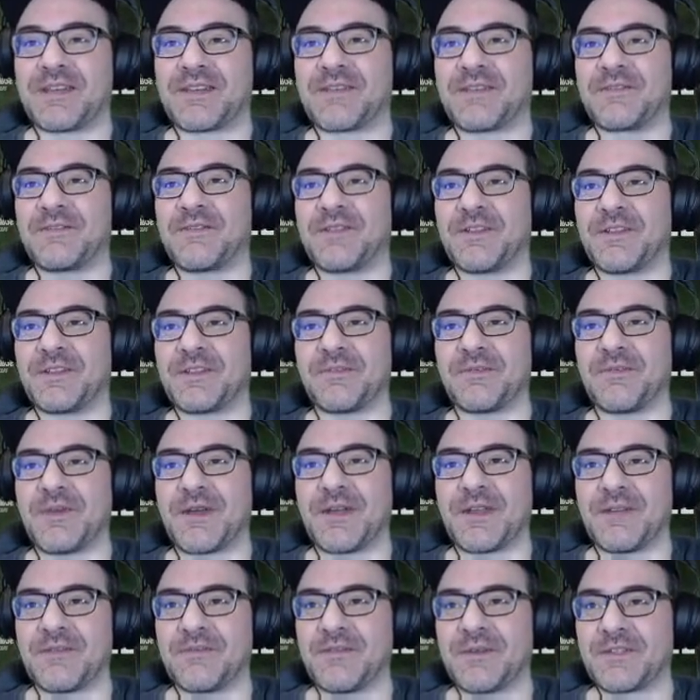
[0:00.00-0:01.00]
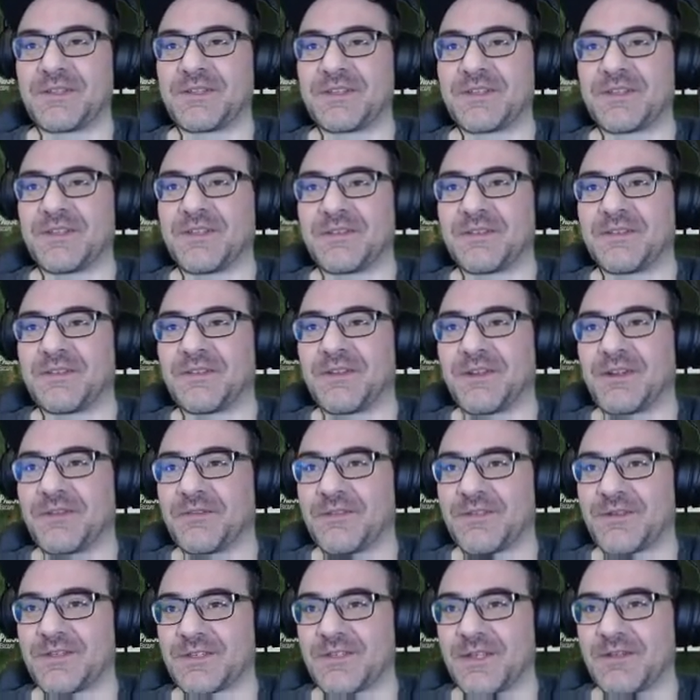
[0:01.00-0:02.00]
because I feel like you might have mentioned it the very
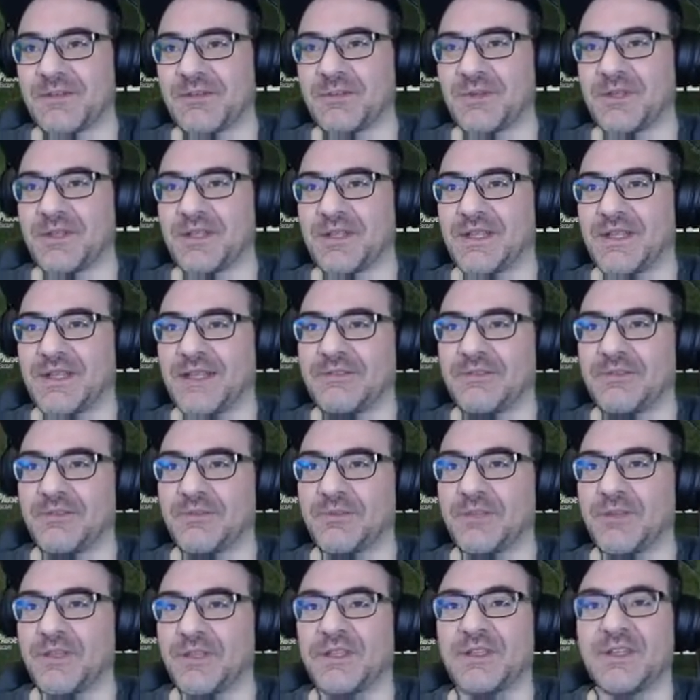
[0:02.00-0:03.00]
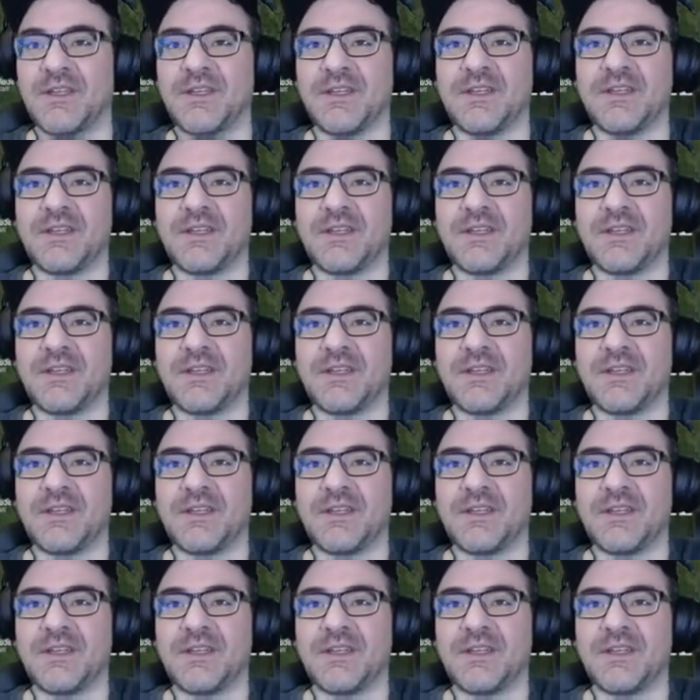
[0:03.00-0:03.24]
first time I played that level, but